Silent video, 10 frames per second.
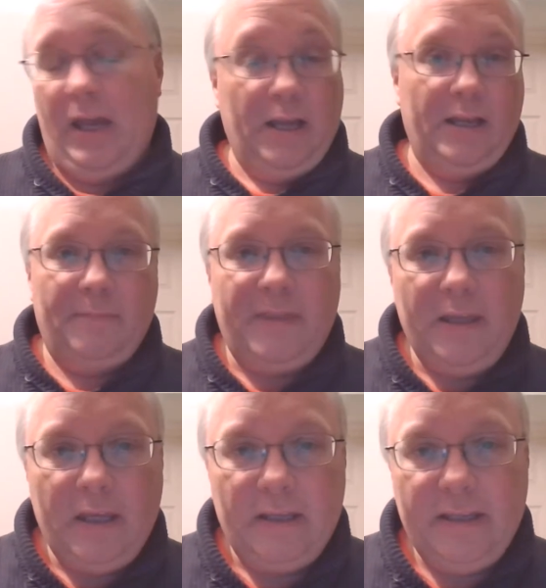And I'm
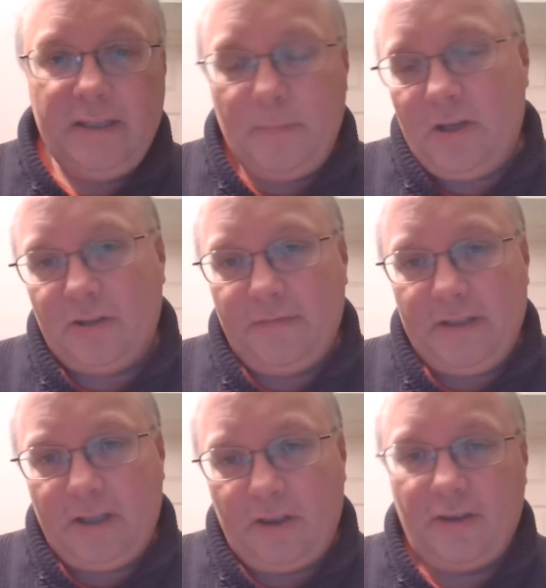thinking, is it because of
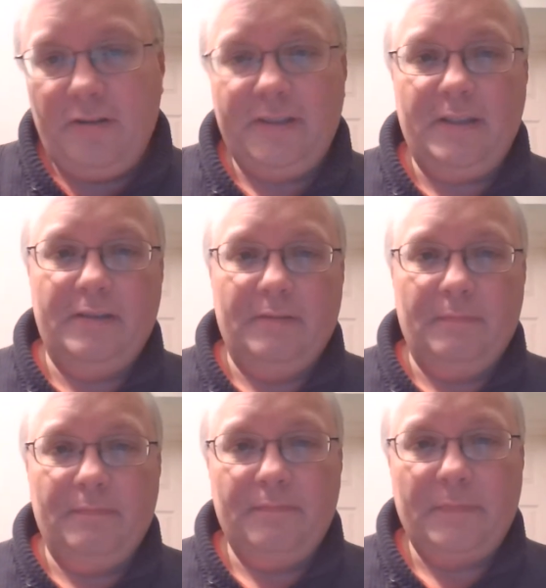his Catholicism?
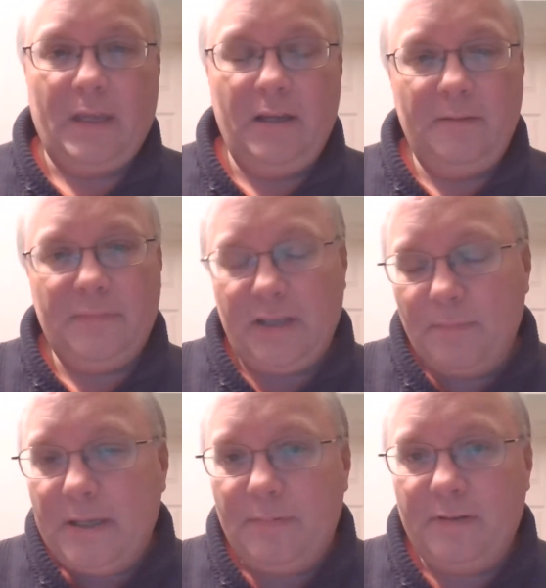
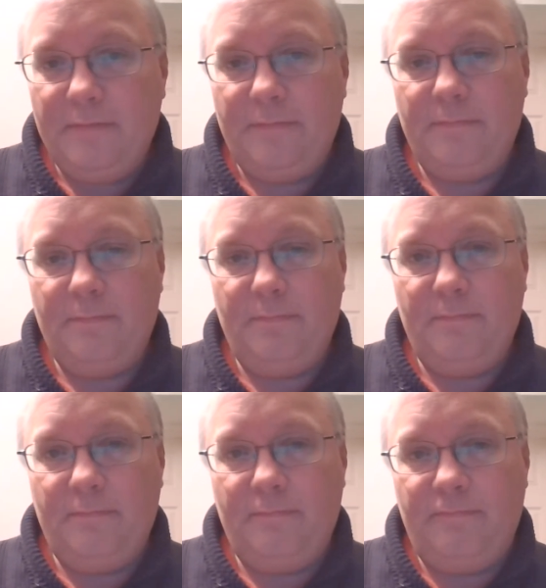Some people have
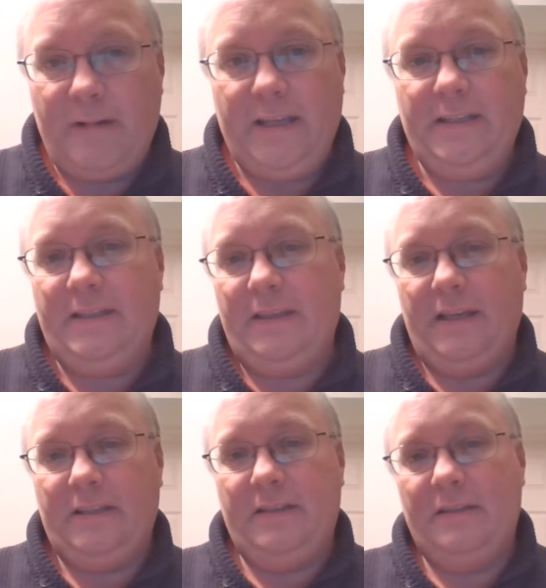raised
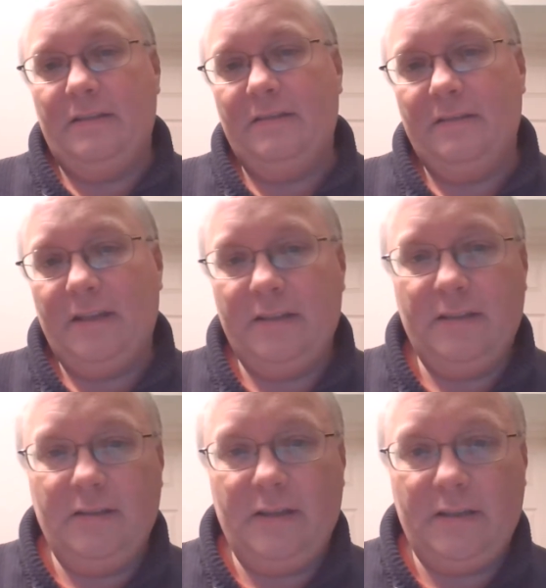that as
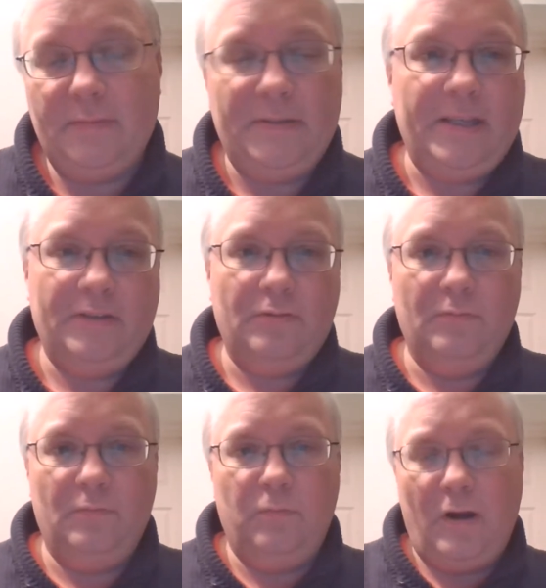a potential
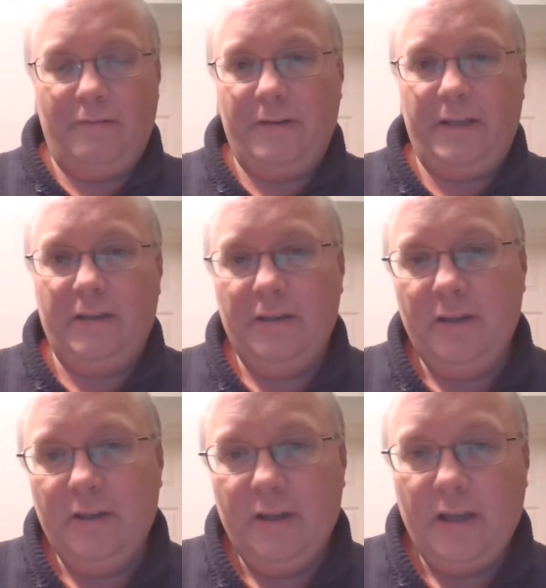worry
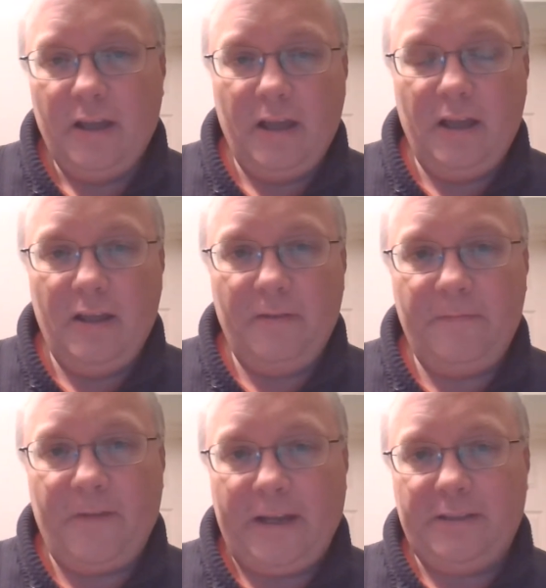
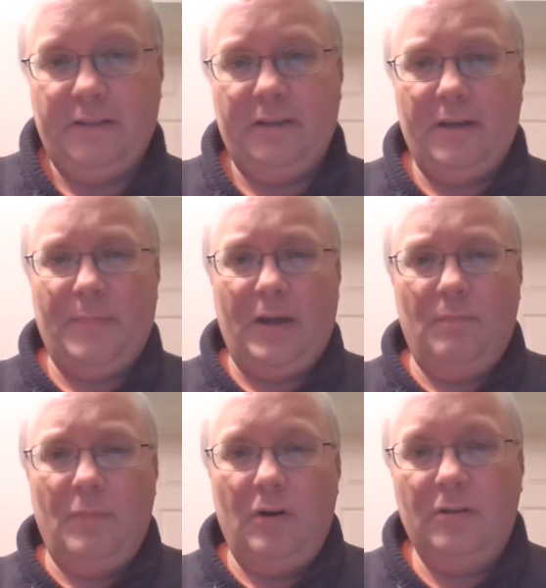factor
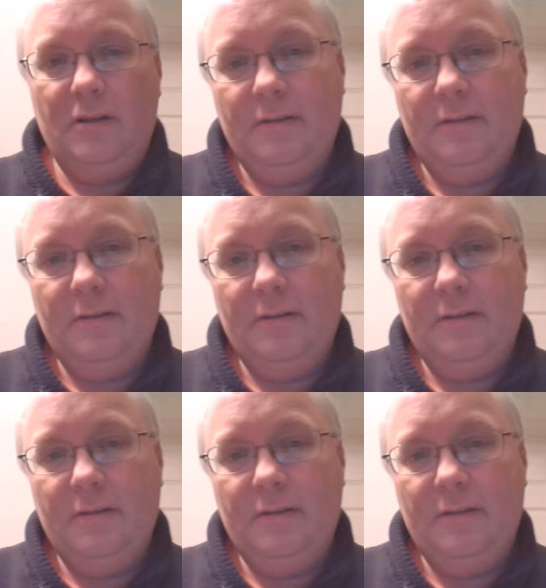about Mogg,